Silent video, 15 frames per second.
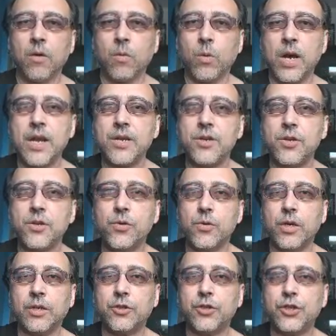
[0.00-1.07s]
When
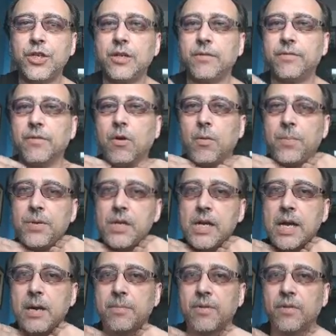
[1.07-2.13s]
you achieve
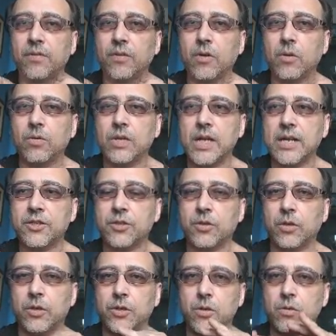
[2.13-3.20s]
opening up the throat
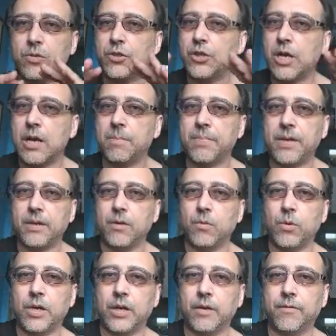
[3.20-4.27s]
naturally, don't jump
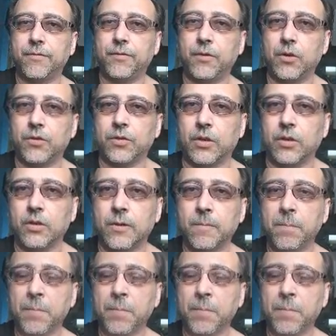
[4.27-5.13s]
anywhere further.